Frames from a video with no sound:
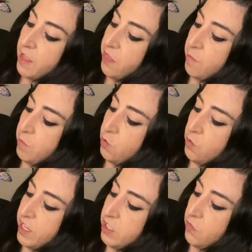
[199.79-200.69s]
The moon
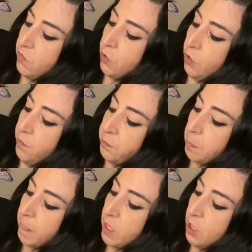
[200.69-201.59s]
is full,
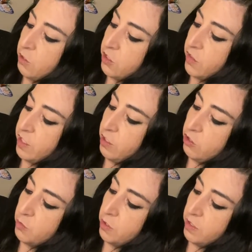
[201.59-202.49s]
closer than
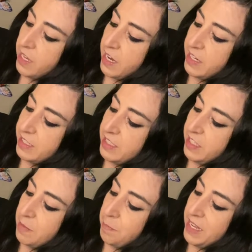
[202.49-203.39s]
usual, and I can see
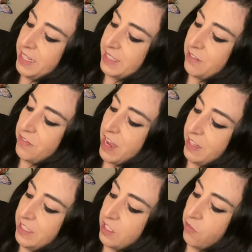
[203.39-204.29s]
the peaks and
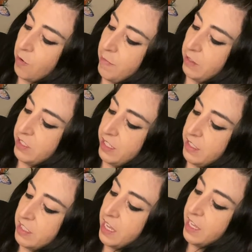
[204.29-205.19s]
valleys of her
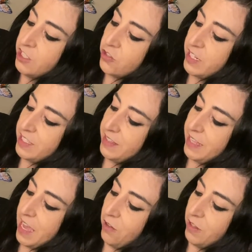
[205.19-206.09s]
mountains, tracing the
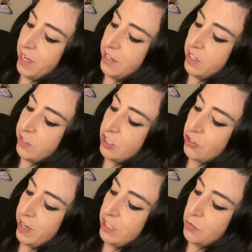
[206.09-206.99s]
outline of a
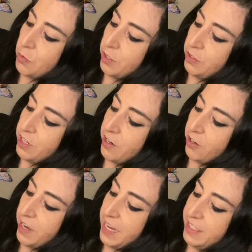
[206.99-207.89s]
strange world on
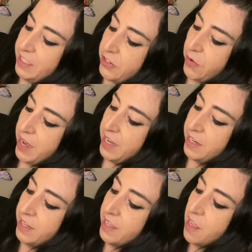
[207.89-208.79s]
her hazy terrain.
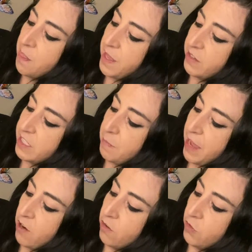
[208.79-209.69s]
There is a
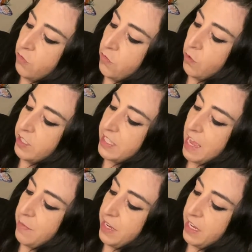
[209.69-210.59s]
powerful force
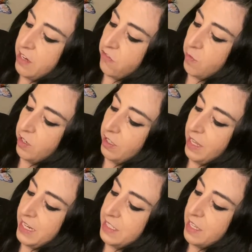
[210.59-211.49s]
emanating from her
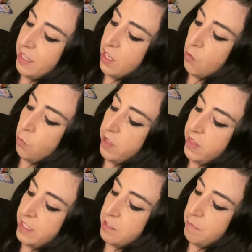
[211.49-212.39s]
light, one
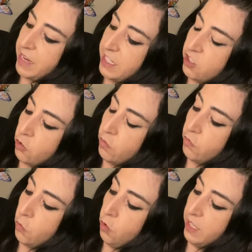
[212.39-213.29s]
that demands your
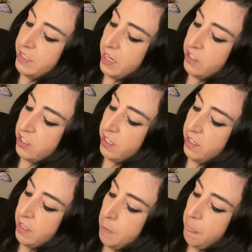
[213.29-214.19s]
full attention.
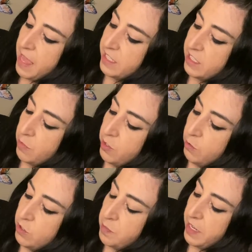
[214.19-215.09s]
As someone who
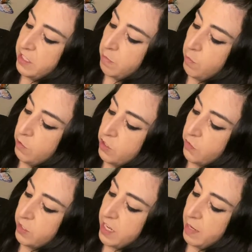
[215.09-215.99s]
spends most of
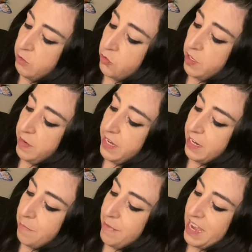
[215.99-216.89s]
her time dreaming and
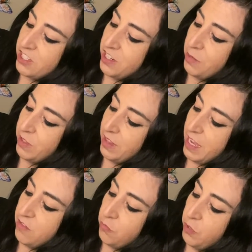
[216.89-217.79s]
imagining what
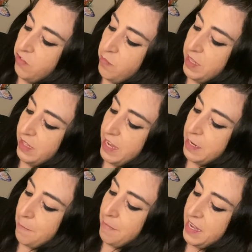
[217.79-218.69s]
life would have been
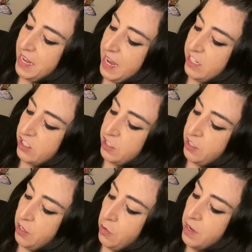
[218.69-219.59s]
like many ages
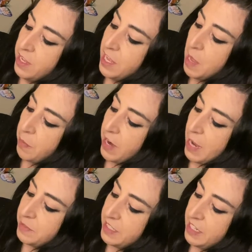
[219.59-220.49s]
ago,
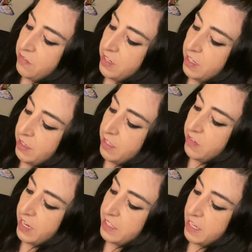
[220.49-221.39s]
perhaps even
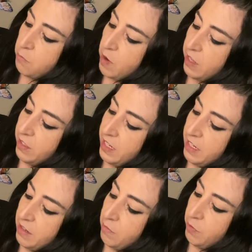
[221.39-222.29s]
living as a
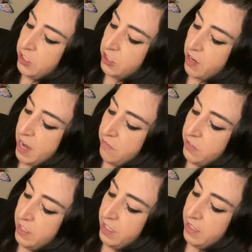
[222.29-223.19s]
wildling witchcraft
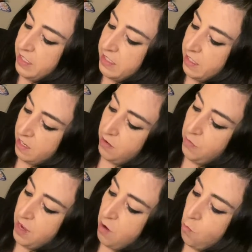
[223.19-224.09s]
in these, a
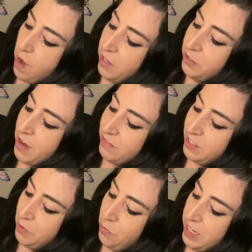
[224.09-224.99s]

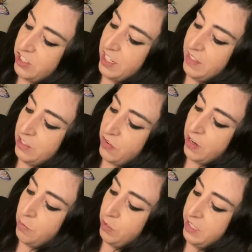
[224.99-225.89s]
wildcrafting witch in these
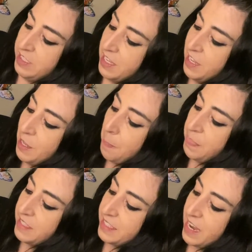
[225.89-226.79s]
very woods,
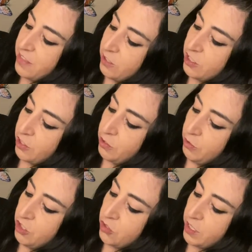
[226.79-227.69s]
this gathered
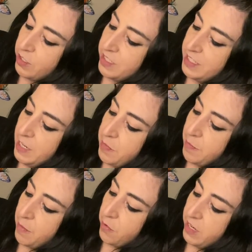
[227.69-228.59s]
circle triggers deep
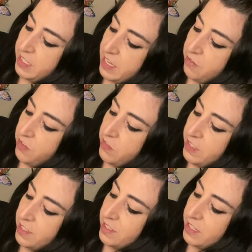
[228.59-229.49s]
memories and vivid
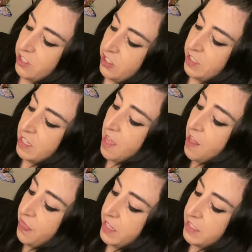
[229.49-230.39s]
sensations
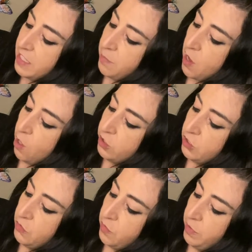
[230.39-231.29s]
that seem all
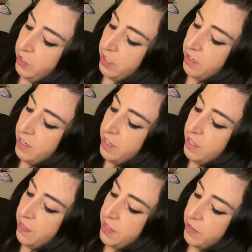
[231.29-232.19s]
too familiar.
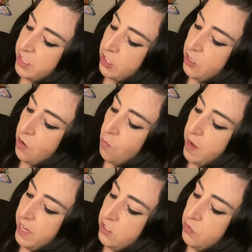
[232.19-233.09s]
There is no
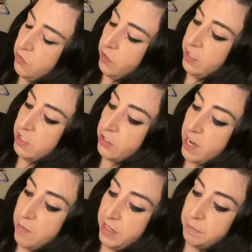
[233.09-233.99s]
way to fully
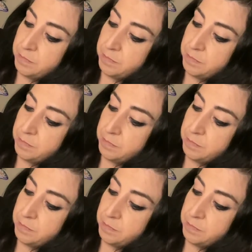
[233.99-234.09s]
describe it.